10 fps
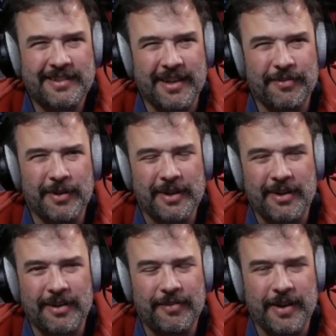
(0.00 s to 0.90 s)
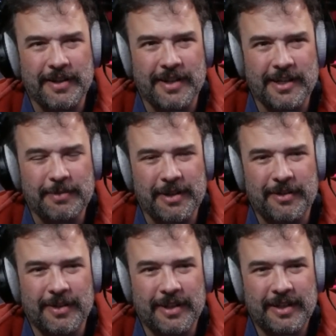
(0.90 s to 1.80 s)
a tough one to call a franchise, but
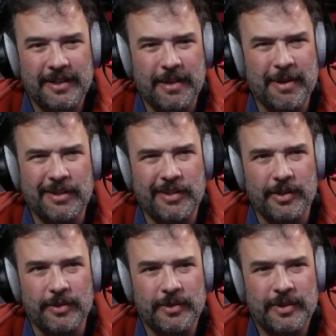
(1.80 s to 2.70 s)
go on. They made 2.